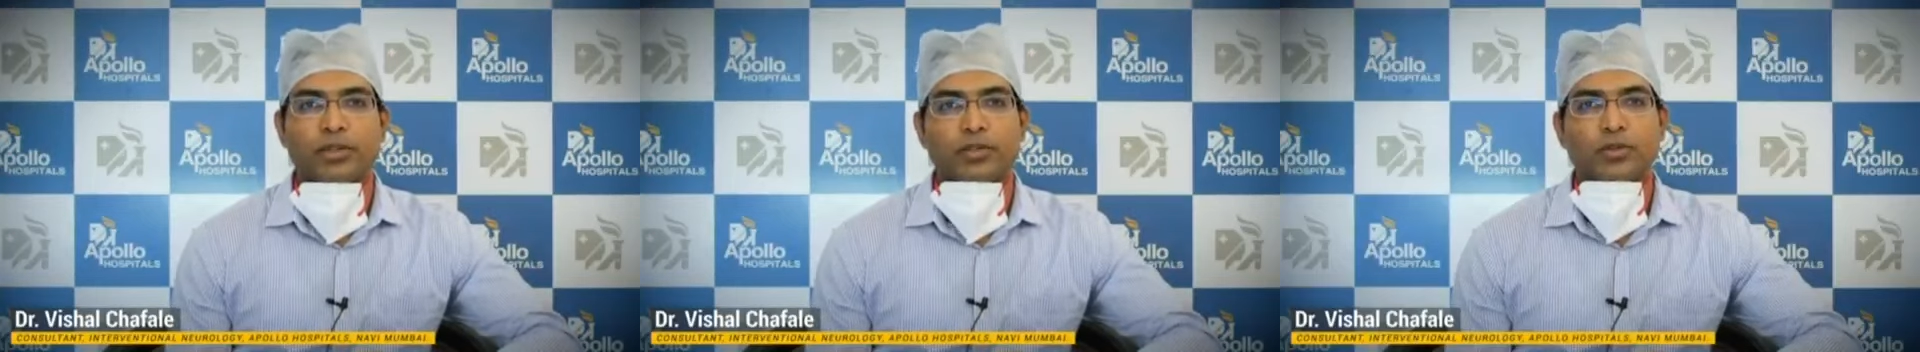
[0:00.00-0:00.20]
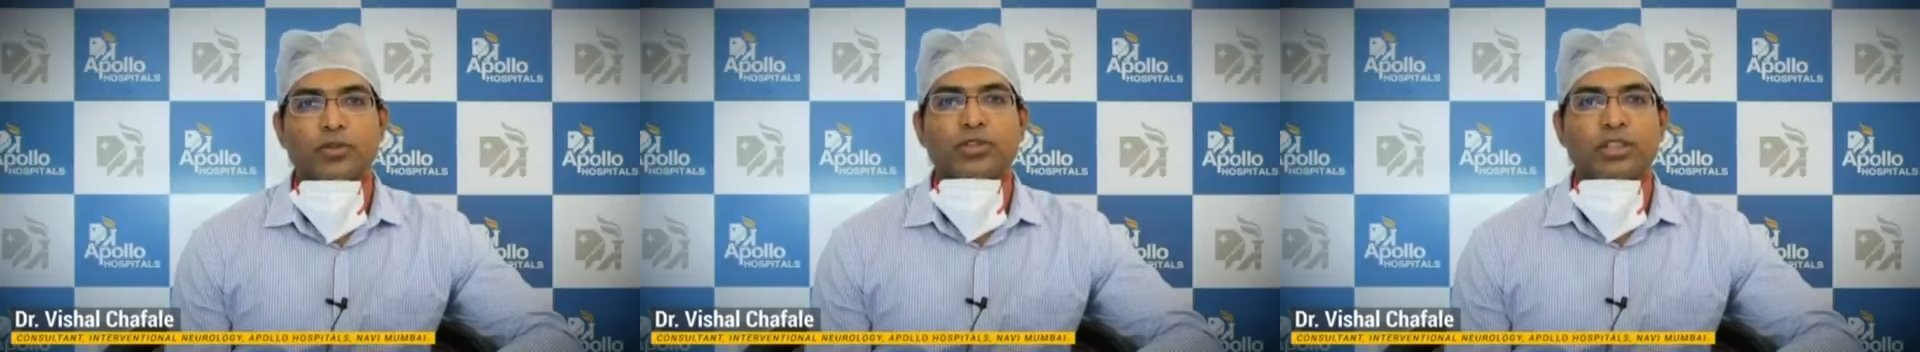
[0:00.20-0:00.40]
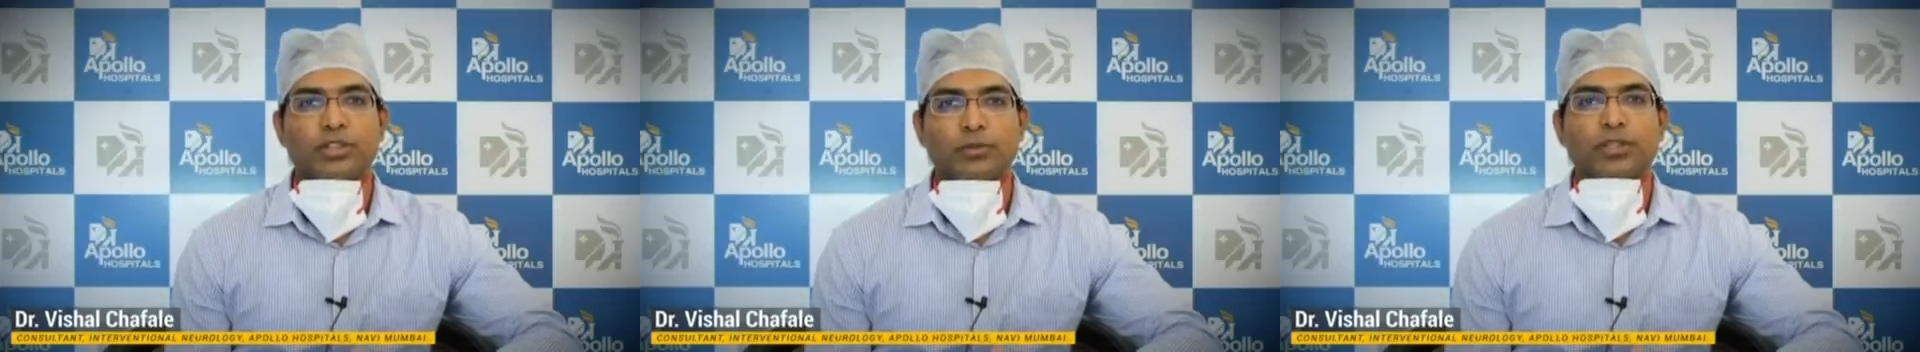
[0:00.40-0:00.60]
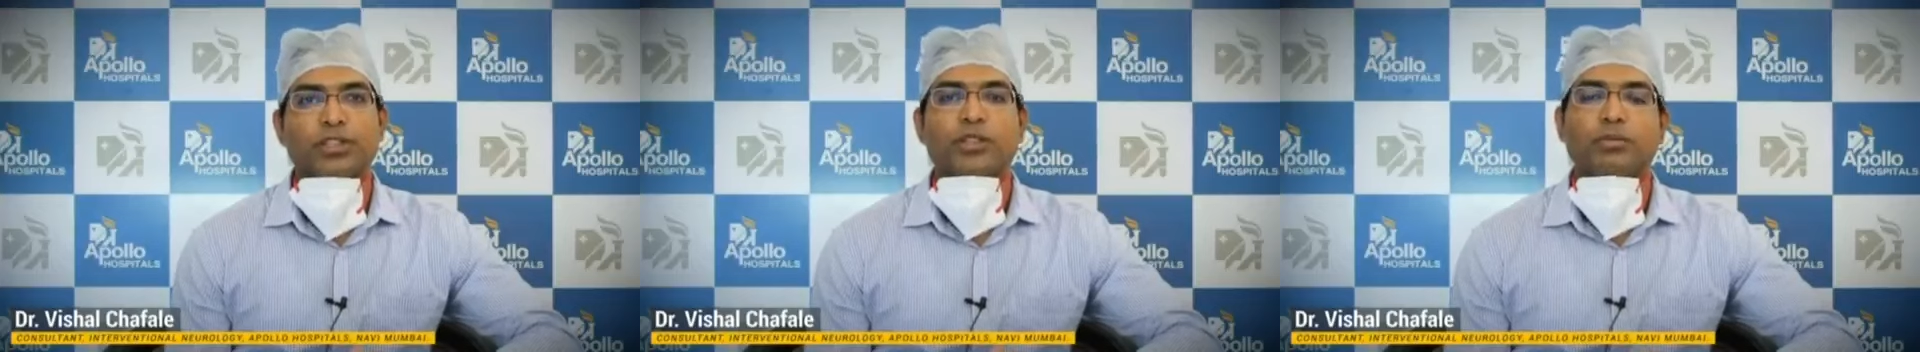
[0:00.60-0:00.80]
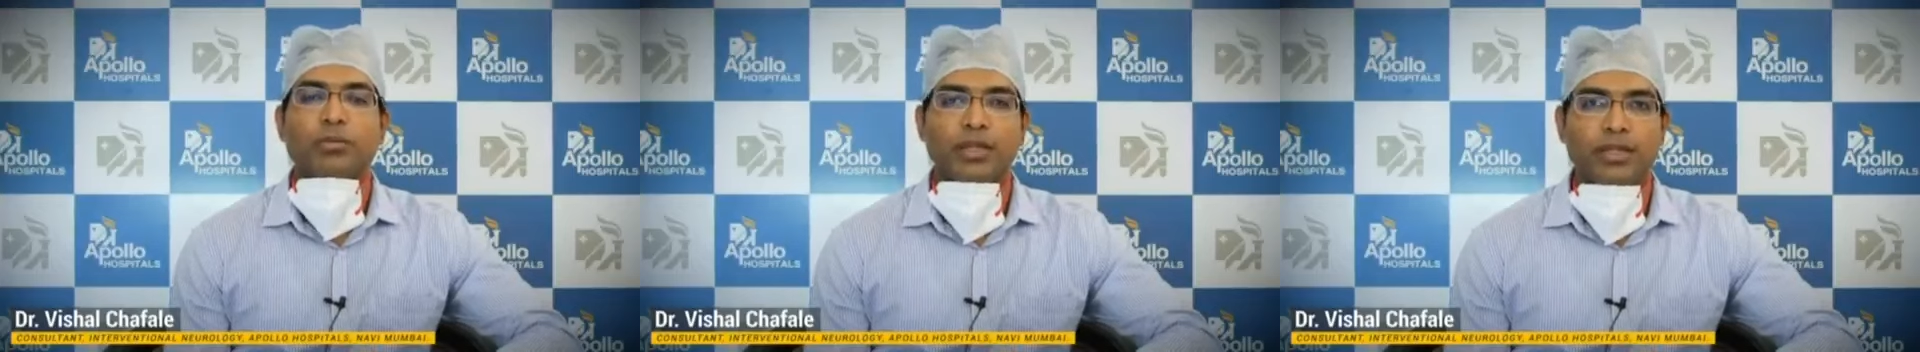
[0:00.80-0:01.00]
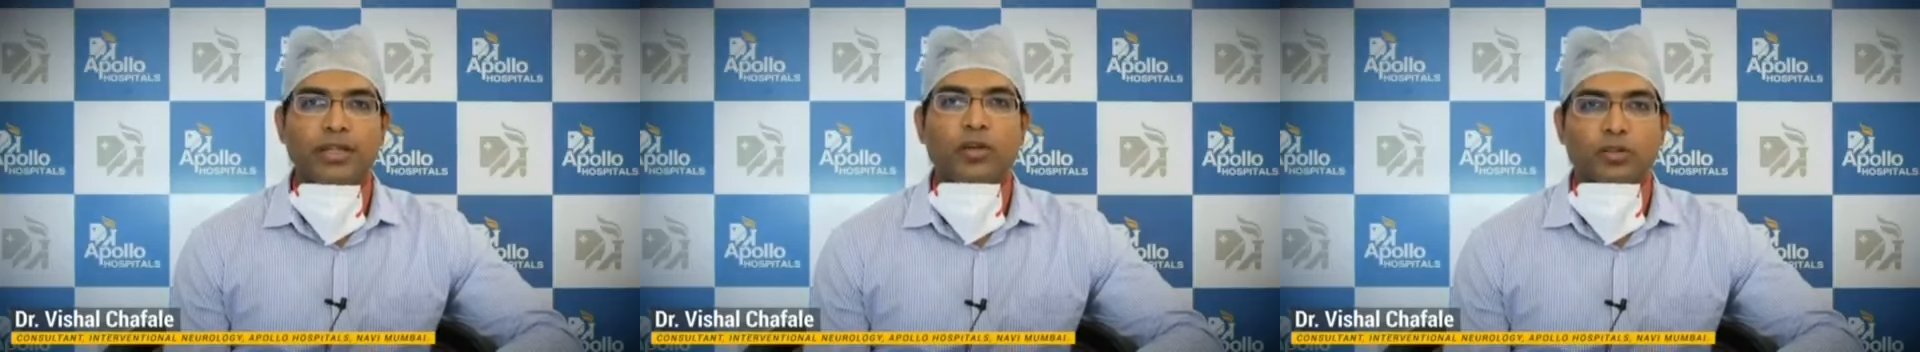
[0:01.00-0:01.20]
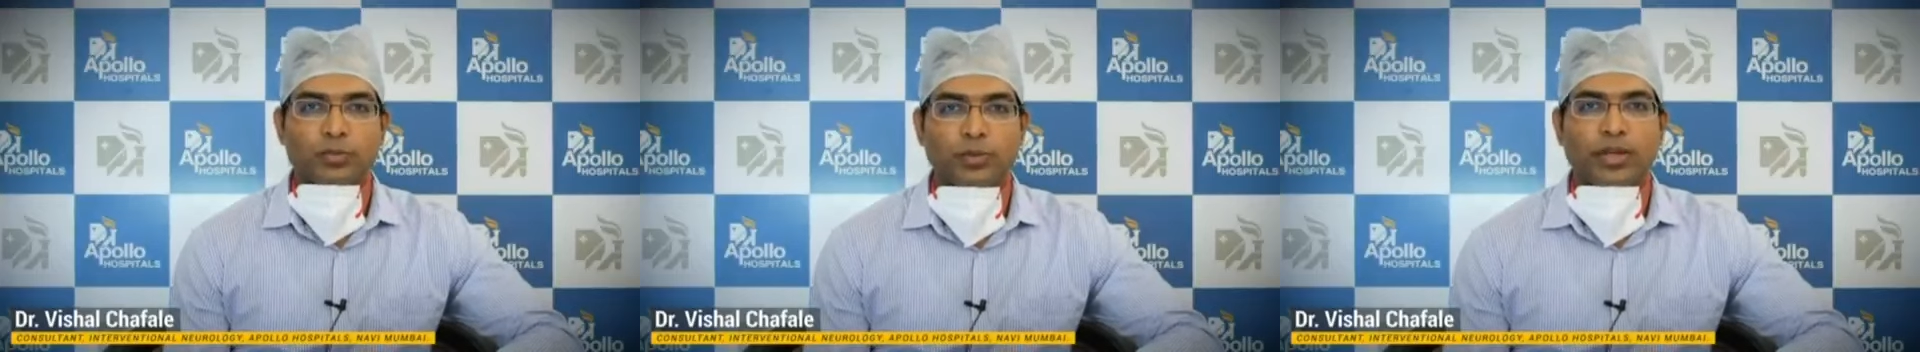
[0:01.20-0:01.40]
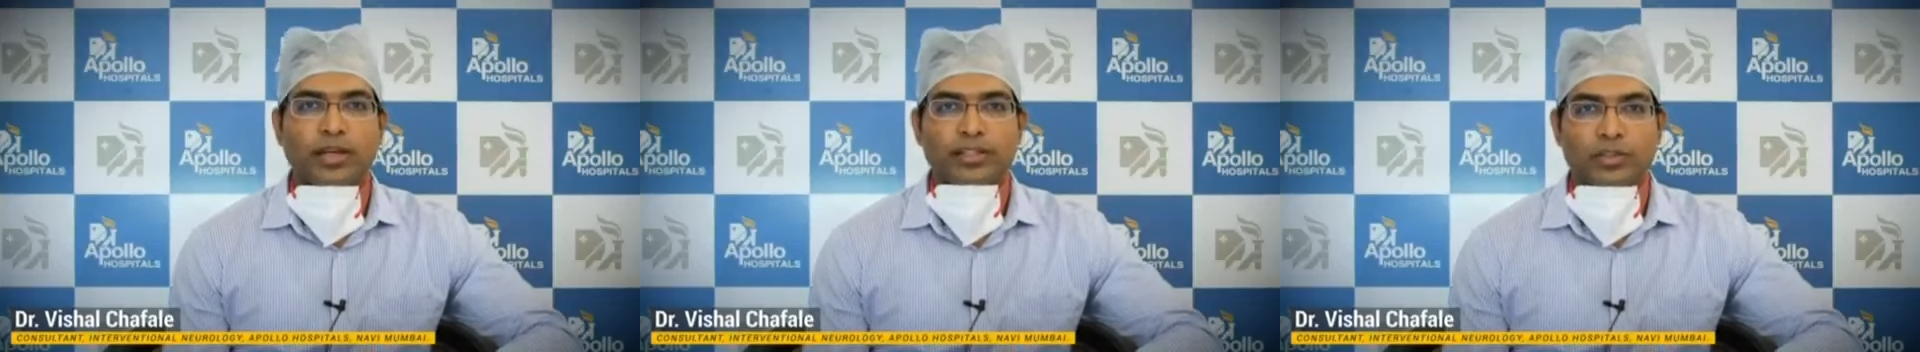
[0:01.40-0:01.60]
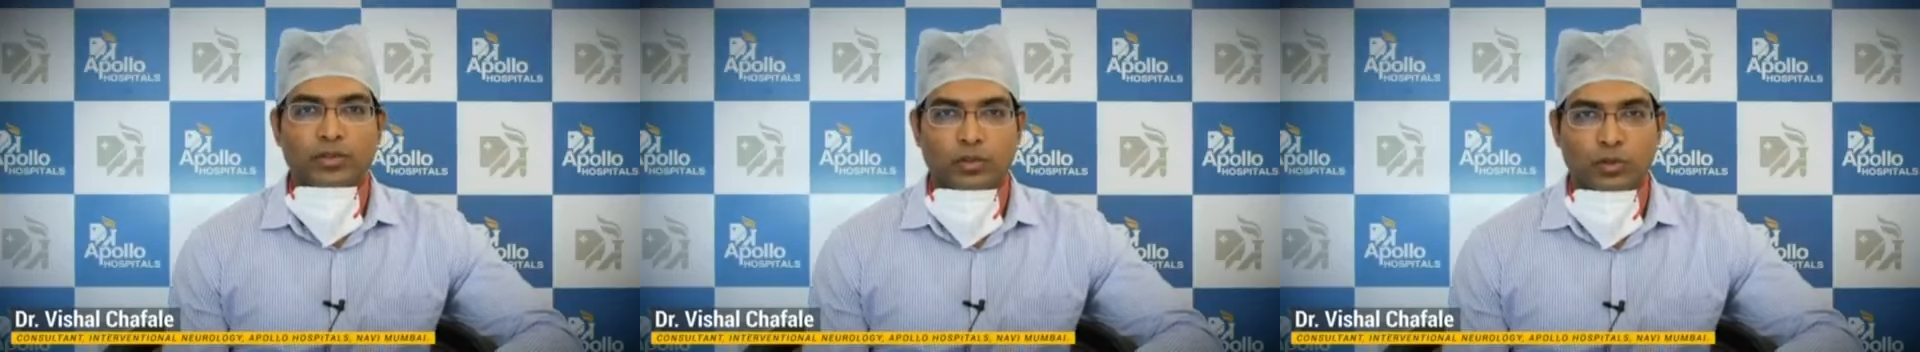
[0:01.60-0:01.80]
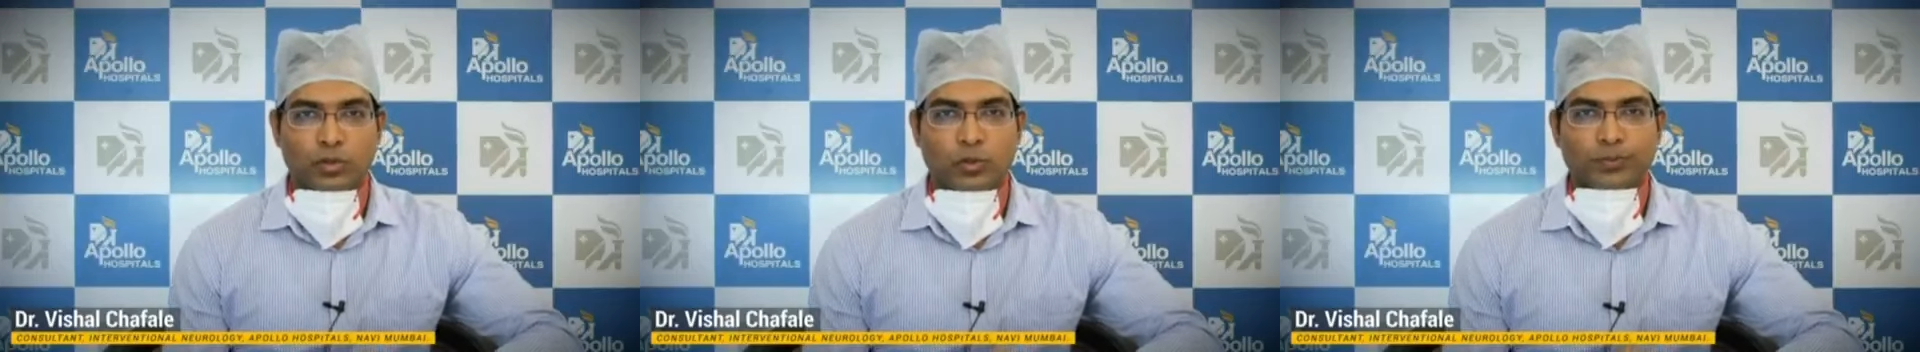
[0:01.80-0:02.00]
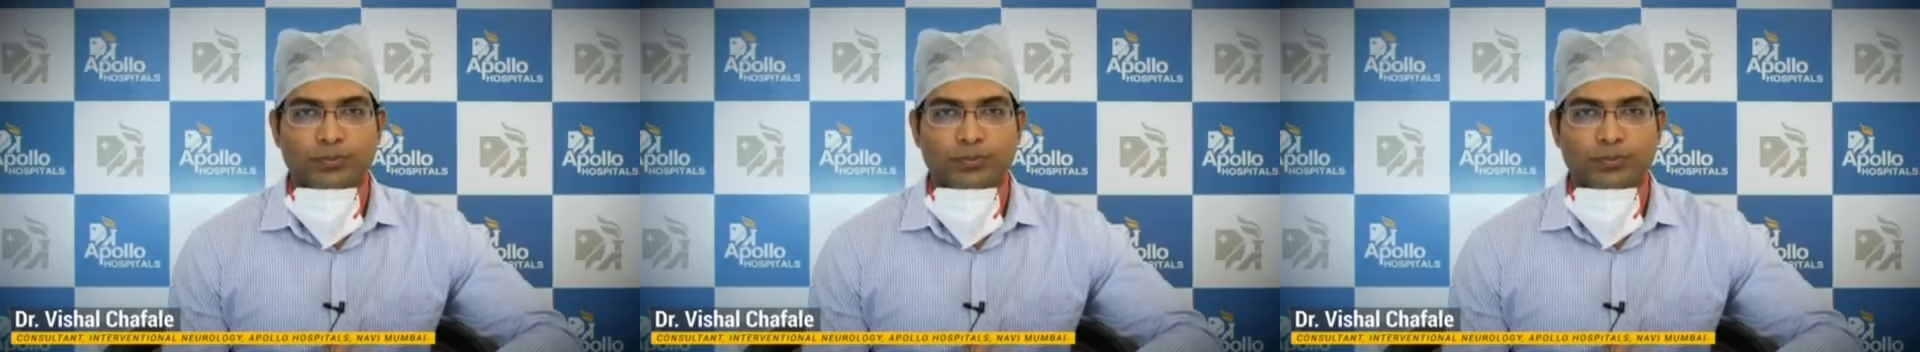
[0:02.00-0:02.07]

So such patient may need hospitalization also.